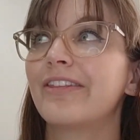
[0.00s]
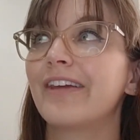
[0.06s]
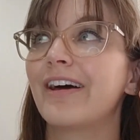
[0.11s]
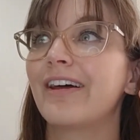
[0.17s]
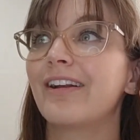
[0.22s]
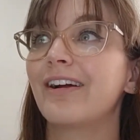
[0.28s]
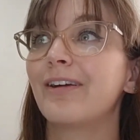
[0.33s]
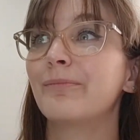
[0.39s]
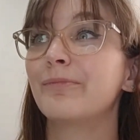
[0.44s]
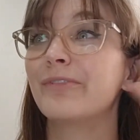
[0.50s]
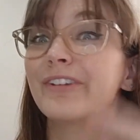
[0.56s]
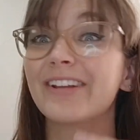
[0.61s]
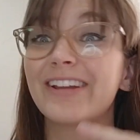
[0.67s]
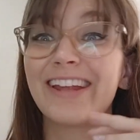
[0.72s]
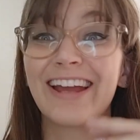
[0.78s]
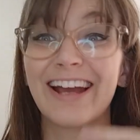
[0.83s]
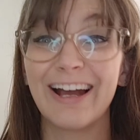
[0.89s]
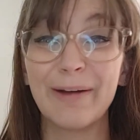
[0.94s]
that I'm
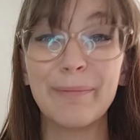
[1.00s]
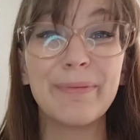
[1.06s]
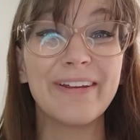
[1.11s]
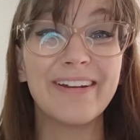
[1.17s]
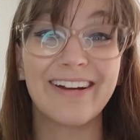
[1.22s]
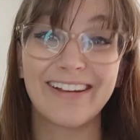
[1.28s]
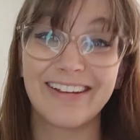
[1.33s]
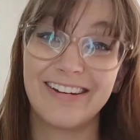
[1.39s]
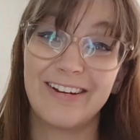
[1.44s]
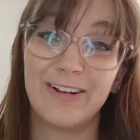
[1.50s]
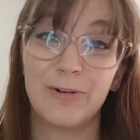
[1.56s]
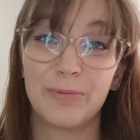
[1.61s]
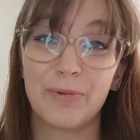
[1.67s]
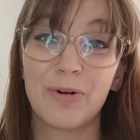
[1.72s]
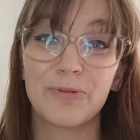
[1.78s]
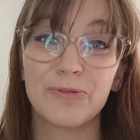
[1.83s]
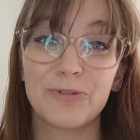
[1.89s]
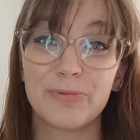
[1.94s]
really happy I can
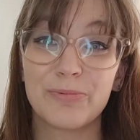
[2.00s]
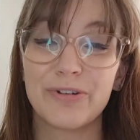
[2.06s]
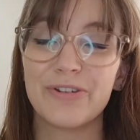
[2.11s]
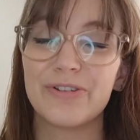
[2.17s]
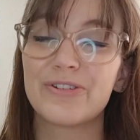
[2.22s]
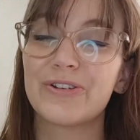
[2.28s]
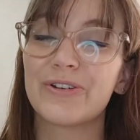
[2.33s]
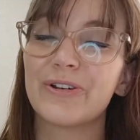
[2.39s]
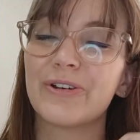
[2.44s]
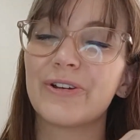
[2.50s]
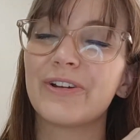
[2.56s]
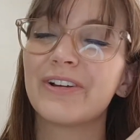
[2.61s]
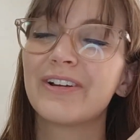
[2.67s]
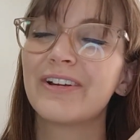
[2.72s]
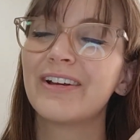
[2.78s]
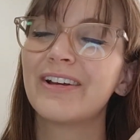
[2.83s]
help contribute to.